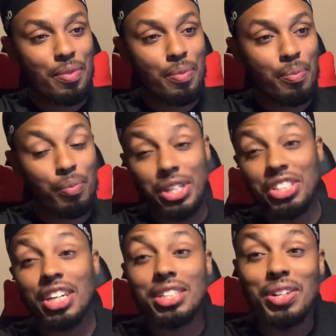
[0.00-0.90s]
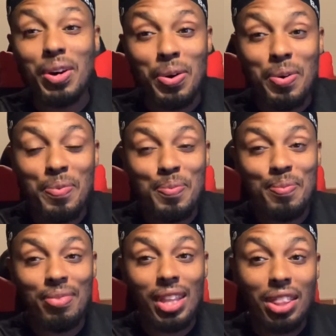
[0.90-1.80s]
But just know,
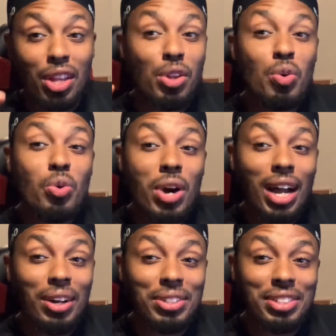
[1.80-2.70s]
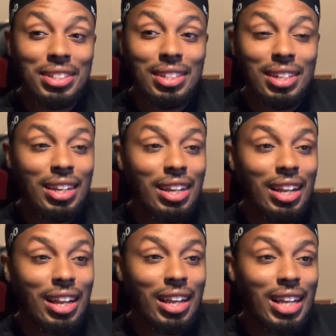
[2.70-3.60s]
the Noodle House
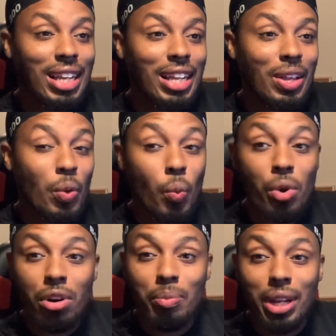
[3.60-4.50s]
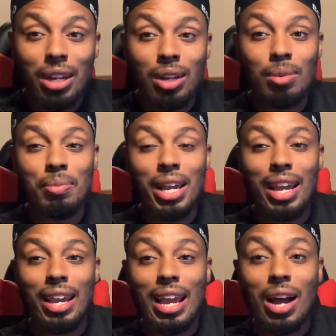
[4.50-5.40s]
will become
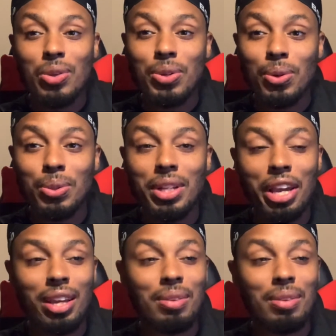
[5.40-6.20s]
a household name